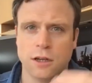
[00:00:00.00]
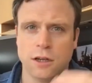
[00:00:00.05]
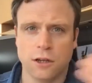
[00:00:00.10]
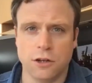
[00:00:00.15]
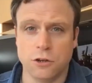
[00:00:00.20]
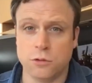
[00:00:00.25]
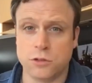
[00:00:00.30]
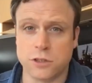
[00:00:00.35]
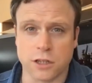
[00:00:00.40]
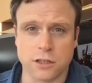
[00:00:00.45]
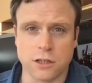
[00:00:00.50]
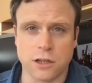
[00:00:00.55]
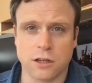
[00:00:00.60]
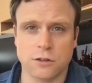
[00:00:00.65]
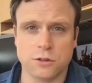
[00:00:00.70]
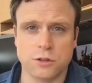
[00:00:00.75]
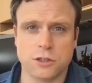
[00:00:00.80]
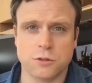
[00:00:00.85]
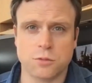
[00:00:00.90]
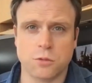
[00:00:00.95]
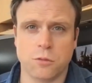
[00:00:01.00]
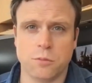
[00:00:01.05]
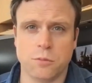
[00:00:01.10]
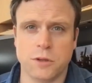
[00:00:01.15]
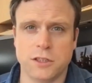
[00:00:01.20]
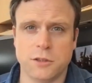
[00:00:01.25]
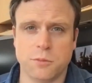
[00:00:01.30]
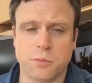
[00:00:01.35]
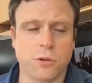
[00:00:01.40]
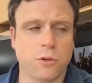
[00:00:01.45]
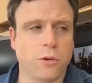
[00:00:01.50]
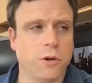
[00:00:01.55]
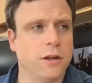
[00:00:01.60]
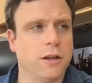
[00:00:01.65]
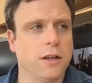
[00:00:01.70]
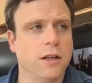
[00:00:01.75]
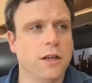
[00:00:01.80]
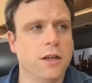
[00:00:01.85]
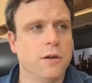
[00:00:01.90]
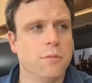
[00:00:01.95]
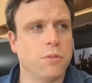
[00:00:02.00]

new technologies will be deployed,